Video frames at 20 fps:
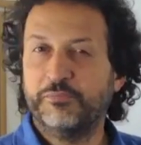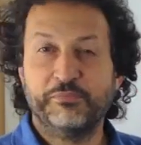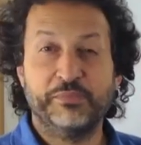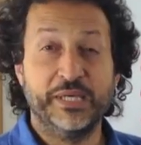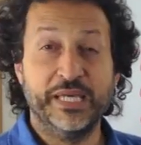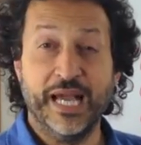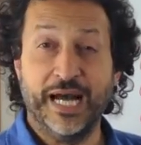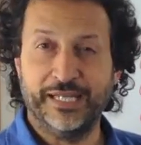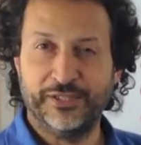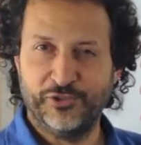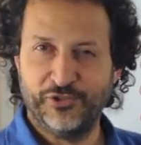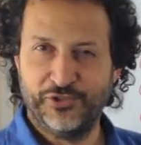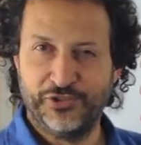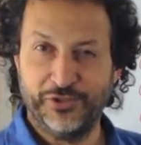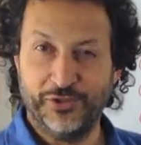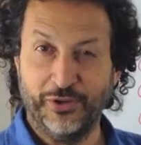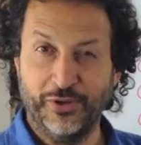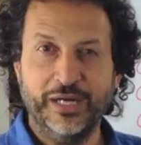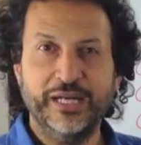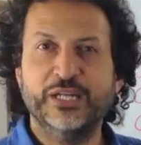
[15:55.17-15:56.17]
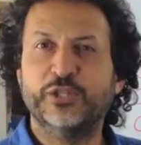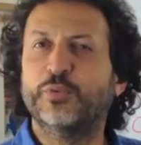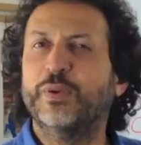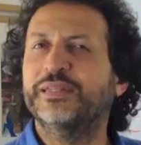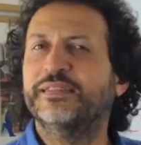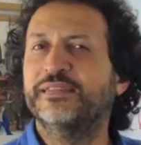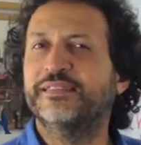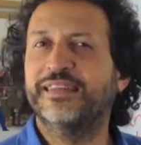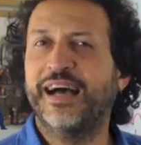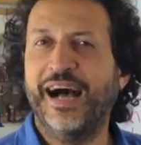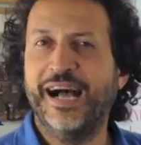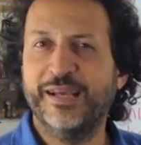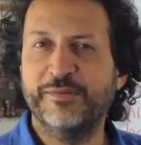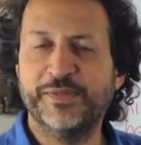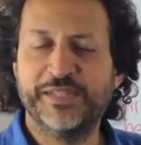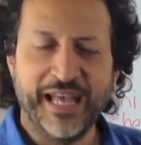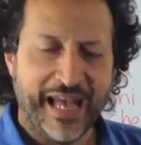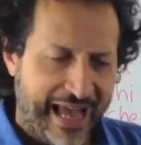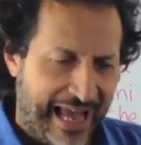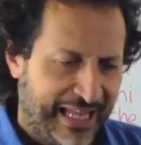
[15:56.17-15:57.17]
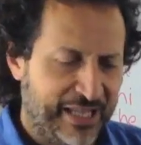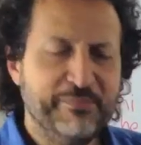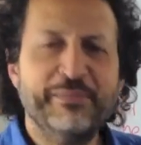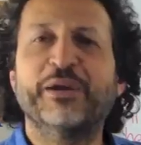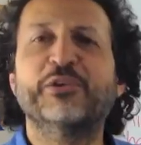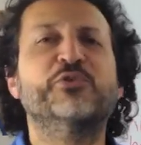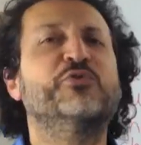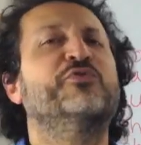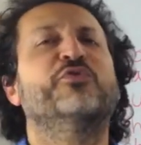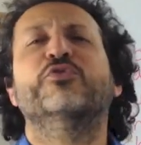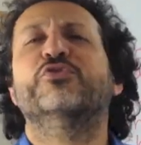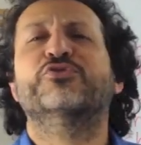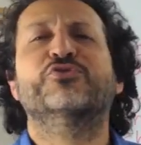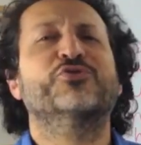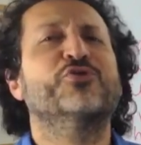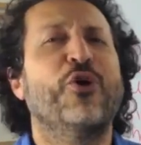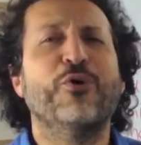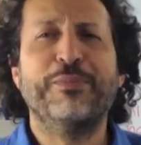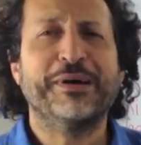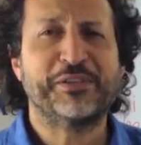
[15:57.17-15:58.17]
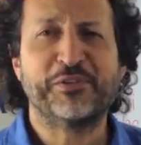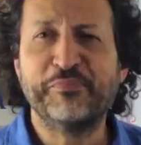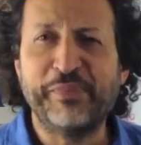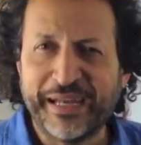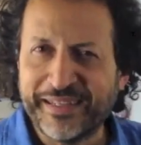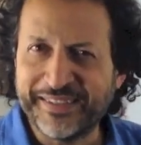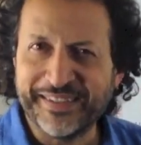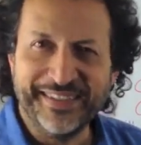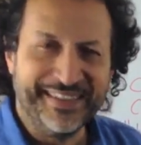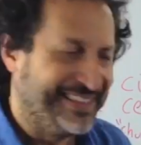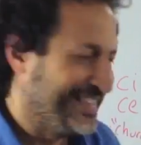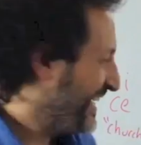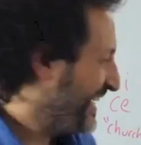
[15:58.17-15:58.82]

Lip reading: piaccio 20 times, and it makes you feel so much better.